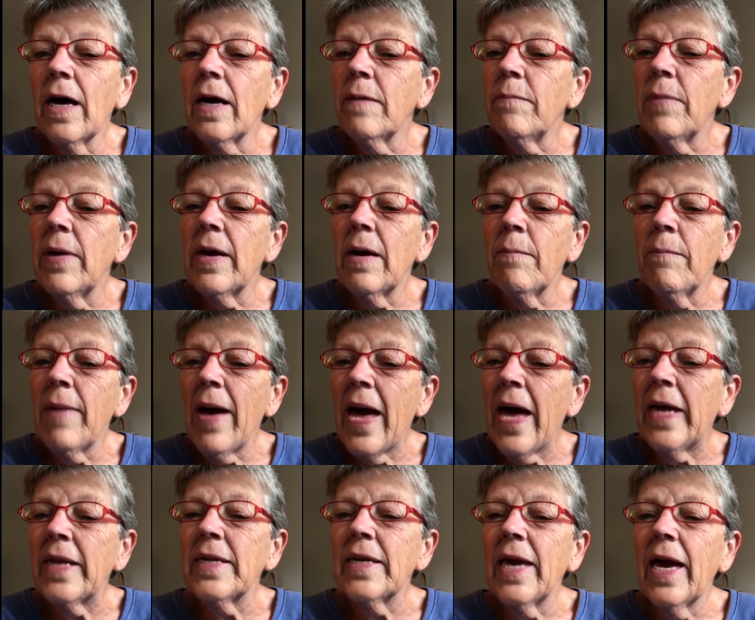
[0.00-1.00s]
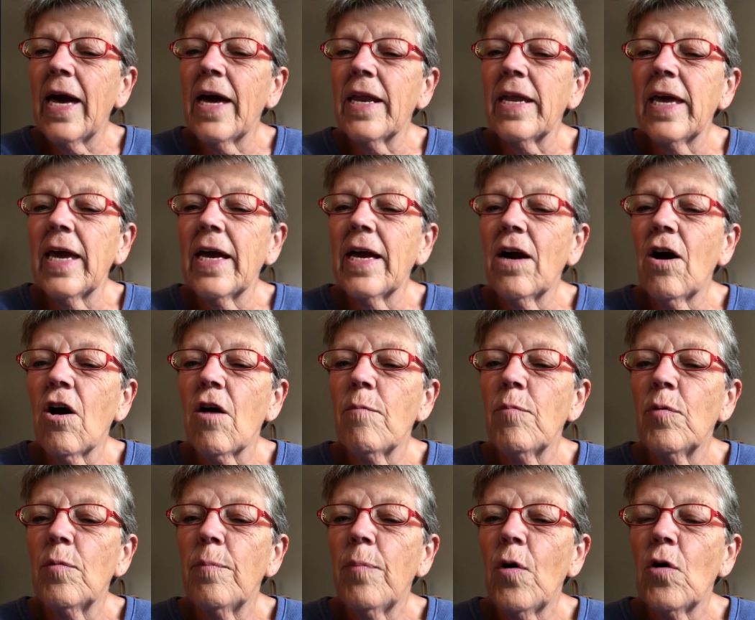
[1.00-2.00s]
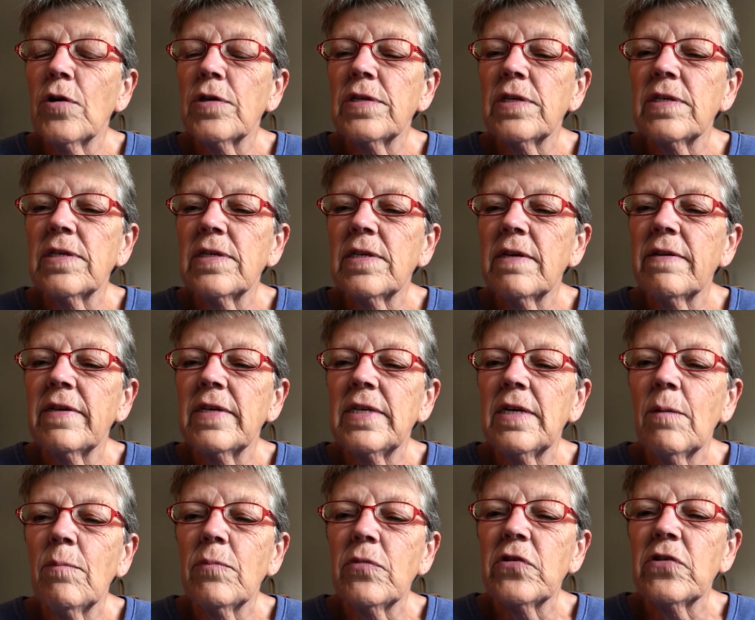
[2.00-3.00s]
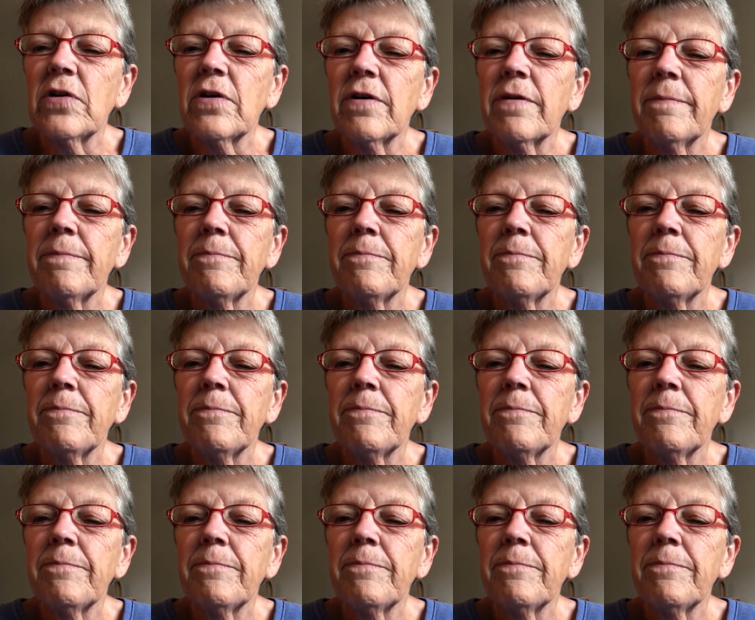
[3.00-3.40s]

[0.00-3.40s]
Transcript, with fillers: I met a man carrying cardboard boxes to the dumpster.